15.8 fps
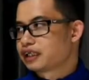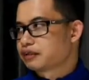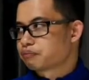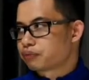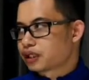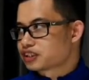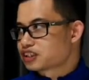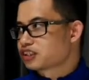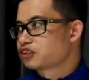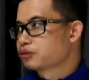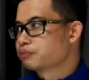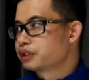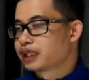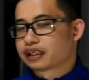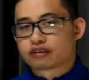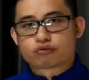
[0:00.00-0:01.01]
He passed it to
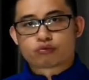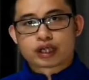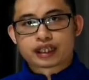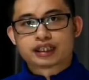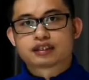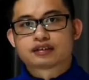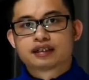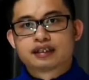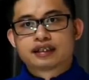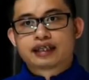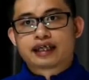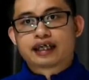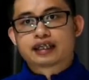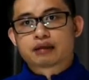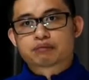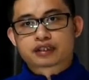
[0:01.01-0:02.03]
me and read it,
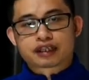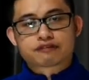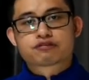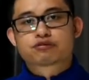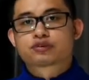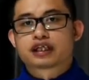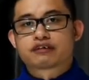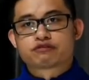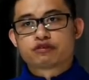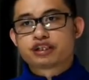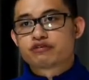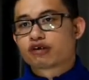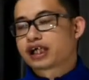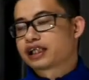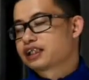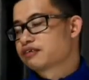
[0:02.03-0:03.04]
and I'm thankful that I've
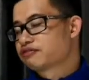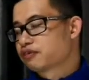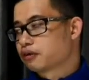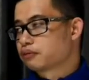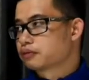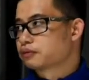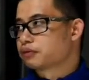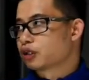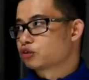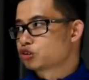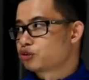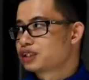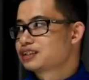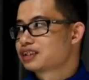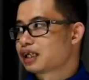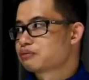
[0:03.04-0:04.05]
reread it for about
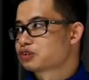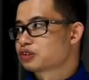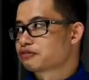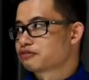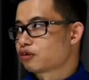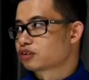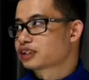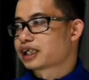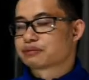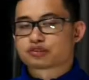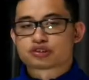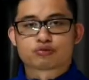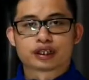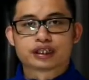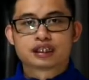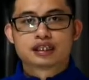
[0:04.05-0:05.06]
3 times or 4 times
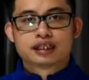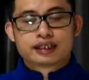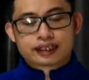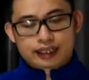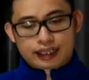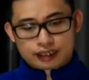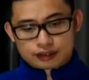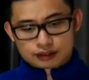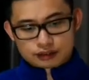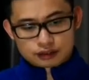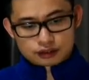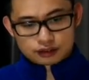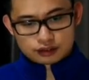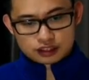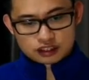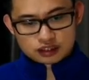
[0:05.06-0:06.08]
already. And
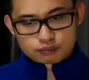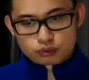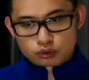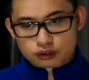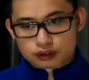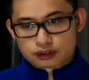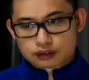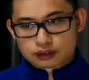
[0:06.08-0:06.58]
this book,